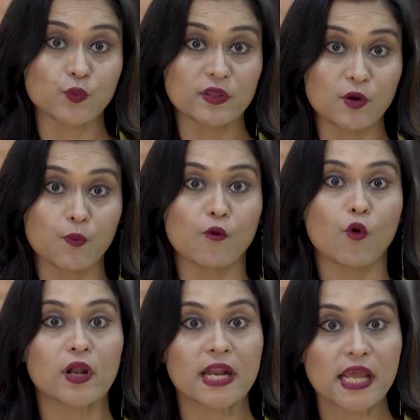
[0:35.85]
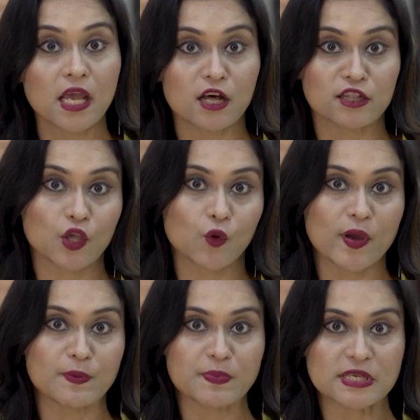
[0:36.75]
with her broadly on the
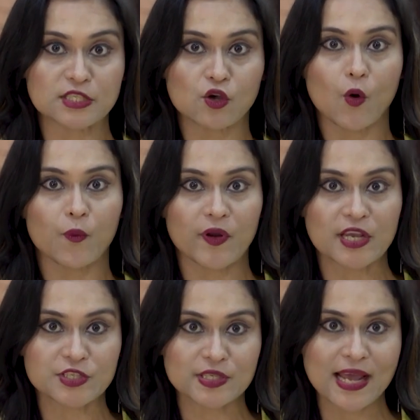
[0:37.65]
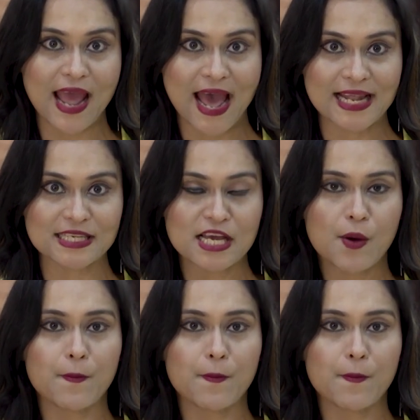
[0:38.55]
UN peace operation and